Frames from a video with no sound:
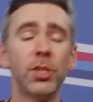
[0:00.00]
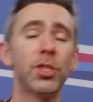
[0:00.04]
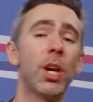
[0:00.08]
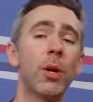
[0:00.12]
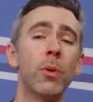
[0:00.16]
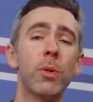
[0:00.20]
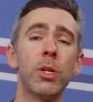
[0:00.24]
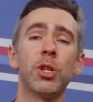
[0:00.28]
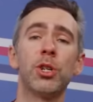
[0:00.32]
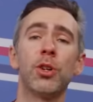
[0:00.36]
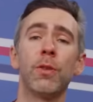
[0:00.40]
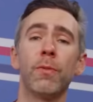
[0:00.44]

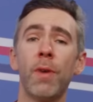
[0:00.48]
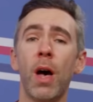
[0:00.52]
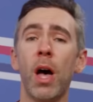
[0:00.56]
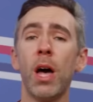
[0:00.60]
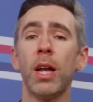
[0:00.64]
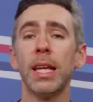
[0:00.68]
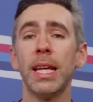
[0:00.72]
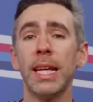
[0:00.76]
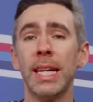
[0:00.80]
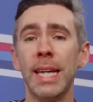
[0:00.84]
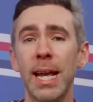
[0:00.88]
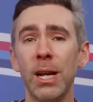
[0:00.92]
Tony
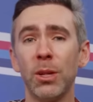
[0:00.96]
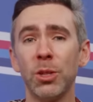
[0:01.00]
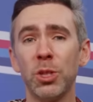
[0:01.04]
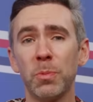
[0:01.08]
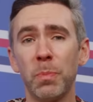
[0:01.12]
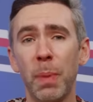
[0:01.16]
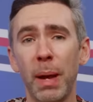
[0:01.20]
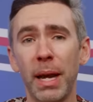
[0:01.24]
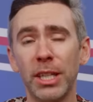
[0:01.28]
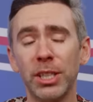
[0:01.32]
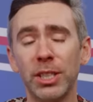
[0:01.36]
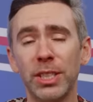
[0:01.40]
Schiavone announced
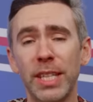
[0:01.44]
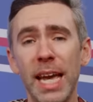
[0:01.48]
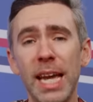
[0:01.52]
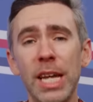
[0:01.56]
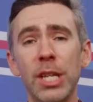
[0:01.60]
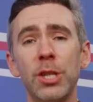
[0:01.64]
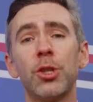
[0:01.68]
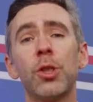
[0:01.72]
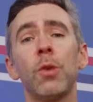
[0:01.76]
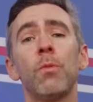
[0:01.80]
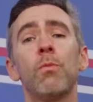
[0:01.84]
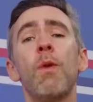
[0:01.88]

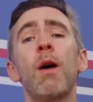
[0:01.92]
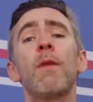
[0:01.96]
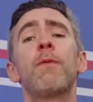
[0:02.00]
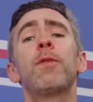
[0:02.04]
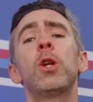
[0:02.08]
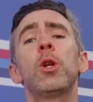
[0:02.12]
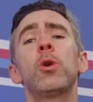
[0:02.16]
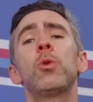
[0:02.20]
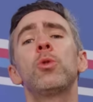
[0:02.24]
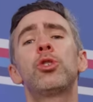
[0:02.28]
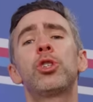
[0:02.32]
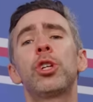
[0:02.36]
backstage that
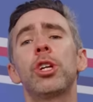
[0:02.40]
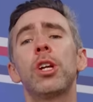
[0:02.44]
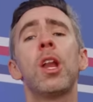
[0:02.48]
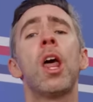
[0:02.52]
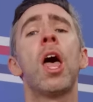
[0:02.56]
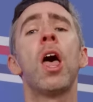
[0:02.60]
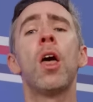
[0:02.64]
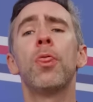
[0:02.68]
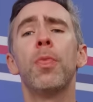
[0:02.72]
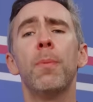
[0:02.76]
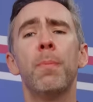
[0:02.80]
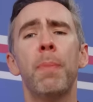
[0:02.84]
Revolution,
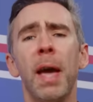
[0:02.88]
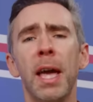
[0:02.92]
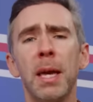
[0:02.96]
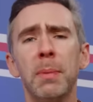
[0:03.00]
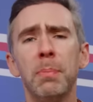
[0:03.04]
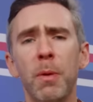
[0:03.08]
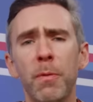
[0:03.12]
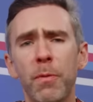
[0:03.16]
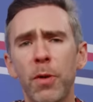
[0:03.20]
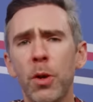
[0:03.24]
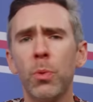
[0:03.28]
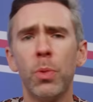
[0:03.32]
the
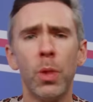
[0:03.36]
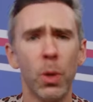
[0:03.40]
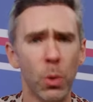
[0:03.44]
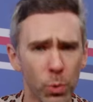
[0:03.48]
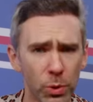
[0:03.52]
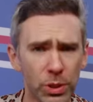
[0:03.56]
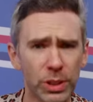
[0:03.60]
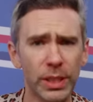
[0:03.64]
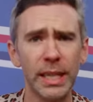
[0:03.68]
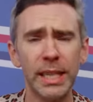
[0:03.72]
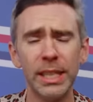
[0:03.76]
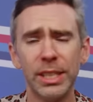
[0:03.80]
pay-per-view that will
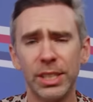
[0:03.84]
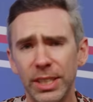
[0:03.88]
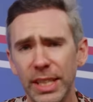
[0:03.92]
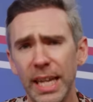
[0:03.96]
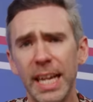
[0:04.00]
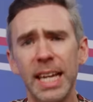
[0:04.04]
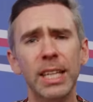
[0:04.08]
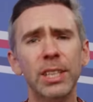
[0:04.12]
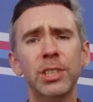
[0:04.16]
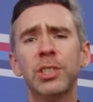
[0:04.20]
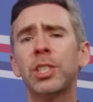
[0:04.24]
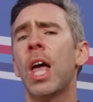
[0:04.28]
see
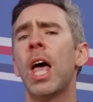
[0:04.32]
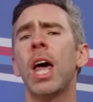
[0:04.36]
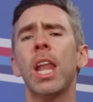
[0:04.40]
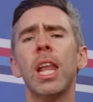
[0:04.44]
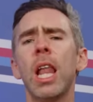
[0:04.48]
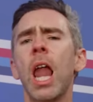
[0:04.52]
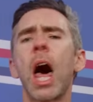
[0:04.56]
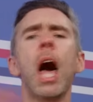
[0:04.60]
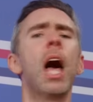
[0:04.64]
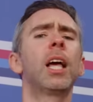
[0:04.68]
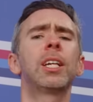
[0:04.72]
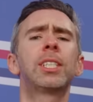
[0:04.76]
Sting's
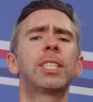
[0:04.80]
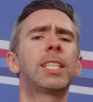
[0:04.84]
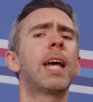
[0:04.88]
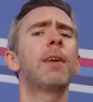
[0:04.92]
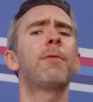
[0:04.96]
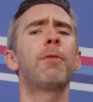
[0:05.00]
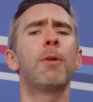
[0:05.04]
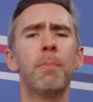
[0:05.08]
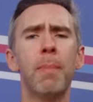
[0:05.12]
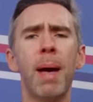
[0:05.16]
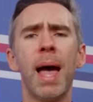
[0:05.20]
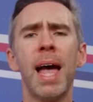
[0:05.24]
last
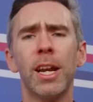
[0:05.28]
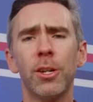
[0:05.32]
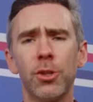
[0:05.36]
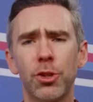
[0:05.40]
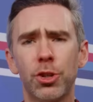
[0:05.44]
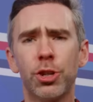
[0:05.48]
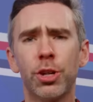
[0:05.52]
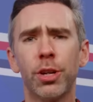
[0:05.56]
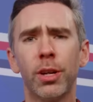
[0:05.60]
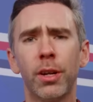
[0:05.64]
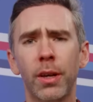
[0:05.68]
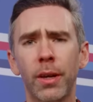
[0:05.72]
ever
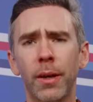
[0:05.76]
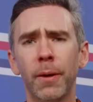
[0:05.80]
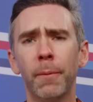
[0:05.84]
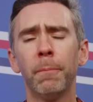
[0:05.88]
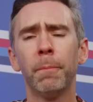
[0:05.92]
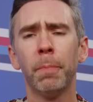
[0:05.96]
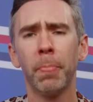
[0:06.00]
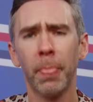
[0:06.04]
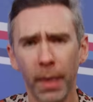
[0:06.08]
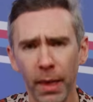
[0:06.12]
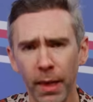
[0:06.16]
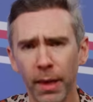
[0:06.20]
match,
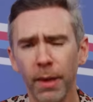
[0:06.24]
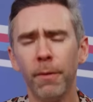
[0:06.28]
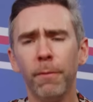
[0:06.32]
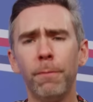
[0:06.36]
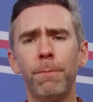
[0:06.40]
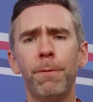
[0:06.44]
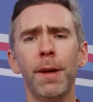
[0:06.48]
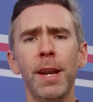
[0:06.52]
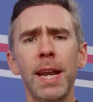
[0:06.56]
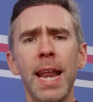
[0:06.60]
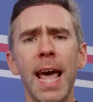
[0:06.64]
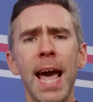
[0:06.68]

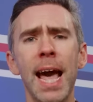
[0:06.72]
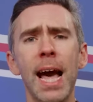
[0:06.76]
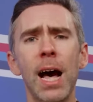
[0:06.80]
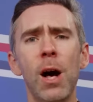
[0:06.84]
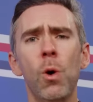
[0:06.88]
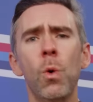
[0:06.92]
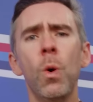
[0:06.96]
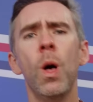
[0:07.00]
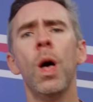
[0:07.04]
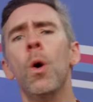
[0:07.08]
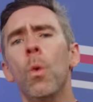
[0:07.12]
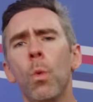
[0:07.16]
for
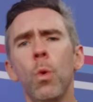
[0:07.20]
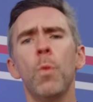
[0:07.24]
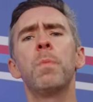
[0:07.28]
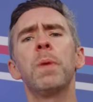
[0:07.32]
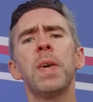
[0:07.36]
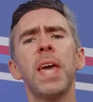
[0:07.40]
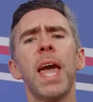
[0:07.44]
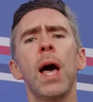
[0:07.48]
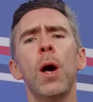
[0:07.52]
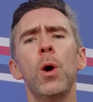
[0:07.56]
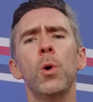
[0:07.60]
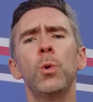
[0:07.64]
now, will
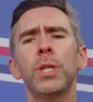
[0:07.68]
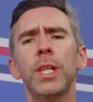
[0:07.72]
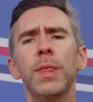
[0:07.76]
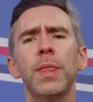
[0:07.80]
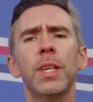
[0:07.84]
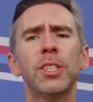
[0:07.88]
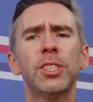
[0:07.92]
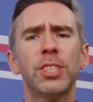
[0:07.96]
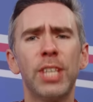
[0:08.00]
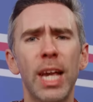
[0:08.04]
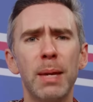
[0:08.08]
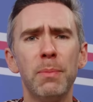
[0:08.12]
be held in
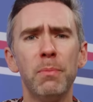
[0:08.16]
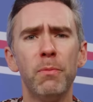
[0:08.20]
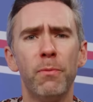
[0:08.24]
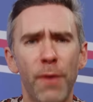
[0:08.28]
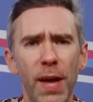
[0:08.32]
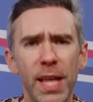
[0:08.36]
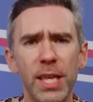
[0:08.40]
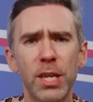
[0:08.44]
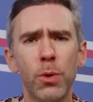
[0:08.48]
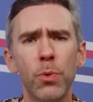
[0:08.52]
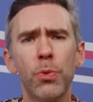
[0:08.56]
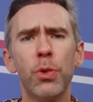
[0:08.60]
the same
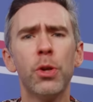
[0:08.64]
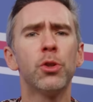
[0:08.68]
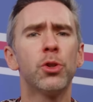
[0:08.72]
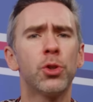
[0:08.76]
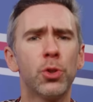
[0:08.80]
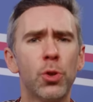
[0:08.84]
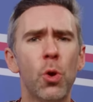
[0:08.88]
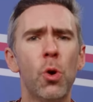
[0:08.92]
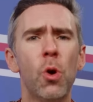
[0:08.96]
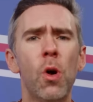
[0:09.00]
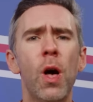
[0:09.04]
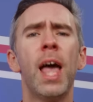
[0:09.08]
venue that
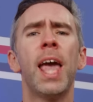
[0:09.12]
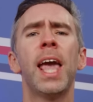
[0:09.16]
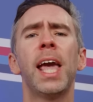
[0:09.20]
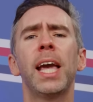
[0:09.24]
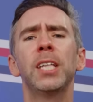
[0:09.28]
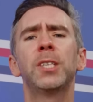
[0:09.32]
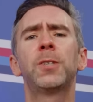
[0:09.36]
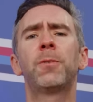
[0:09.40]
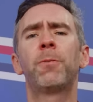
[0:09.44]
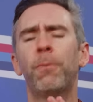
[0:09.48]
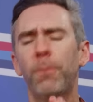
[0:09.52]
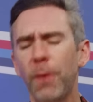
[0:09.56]
saw
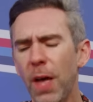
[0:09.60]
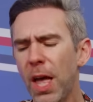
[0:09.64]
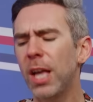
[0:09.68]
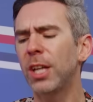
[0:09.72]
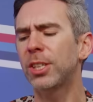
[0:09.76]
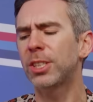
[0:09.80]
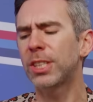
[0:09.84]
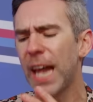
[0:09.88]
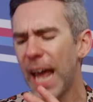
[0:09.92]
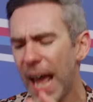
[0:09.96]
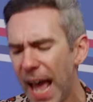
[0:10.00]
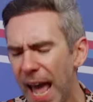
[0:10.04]
his
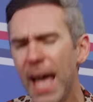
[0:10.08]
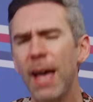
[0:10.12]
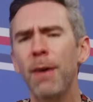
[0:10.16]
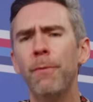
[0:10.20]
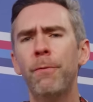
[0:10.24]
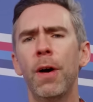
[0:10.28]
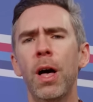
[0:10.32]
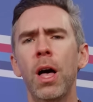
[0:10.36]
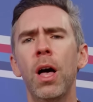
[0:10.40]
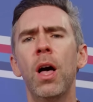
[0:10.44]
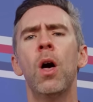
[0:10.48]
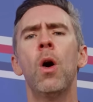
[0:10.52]
first
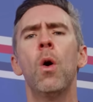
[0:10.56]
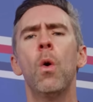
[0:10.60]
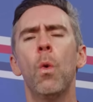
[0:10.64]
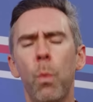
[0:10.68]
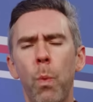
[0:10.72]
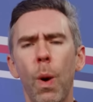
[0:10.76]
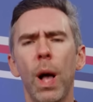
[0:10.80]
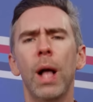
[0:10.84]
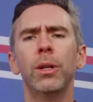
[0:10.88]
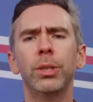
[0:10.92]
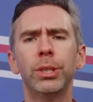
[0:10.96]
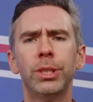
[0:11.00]
ever
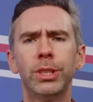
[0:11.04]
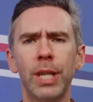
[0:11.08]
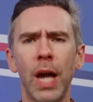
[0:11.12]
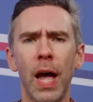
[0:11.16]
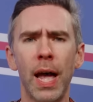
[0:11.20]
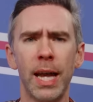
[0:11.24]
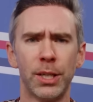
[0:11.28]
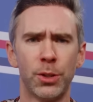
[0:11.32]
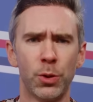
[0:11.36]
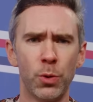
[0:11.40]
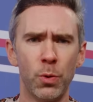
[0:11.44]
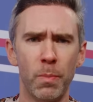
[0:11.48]
world
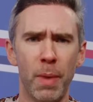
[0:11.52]
title